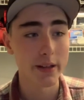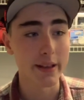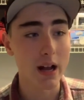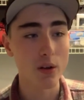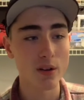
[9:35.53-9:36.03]

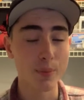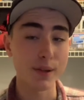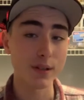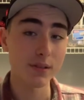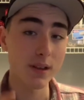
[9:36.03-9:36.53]
Now, it
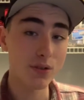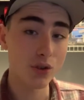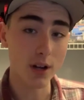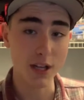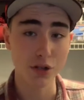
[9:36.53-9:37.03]
appears this
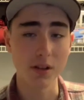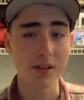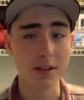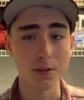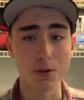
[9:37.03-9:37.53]
truck, as you can
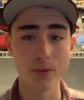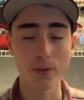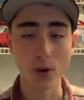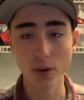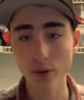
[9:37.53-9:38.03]
see in those
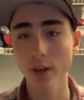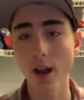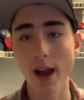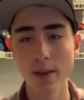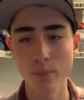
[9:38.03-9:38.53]
photos
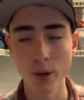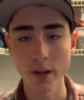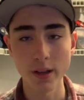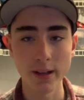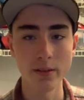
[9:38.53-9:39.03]
I
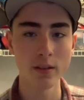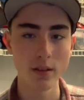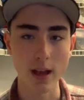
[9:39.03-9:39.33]
put in,